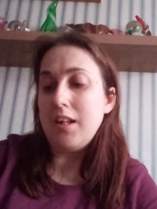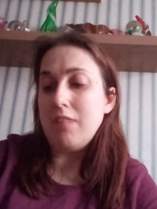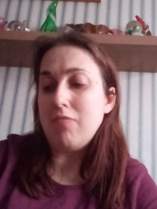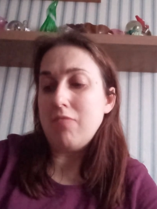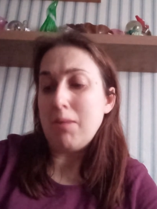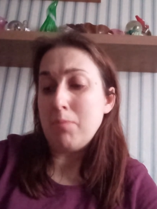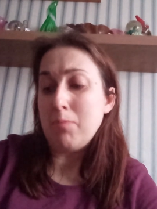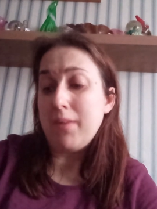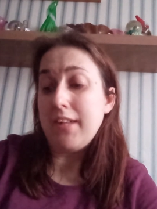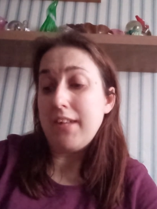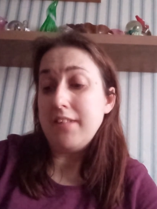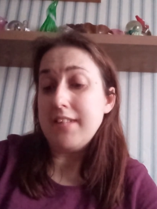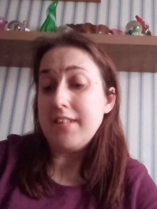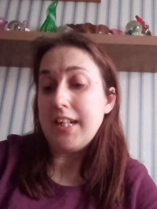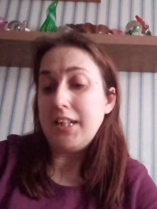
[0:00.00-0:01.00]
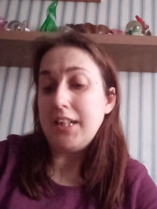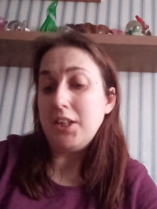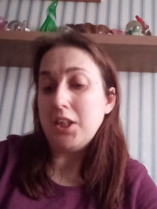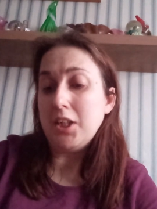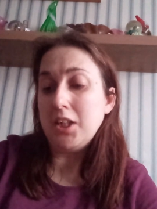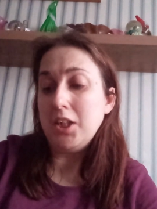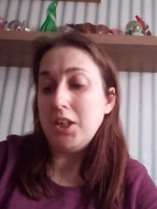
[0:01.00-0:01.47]

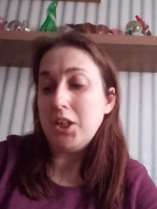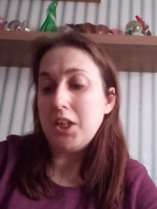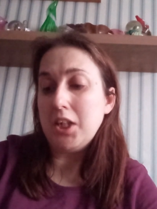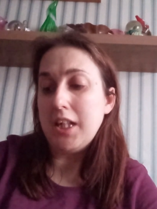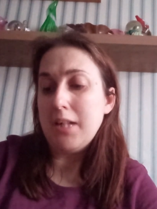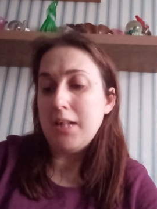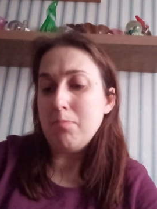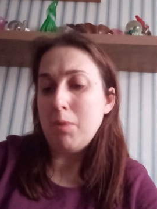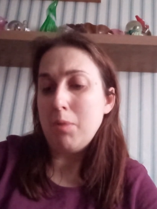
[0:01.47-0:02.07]
representationship.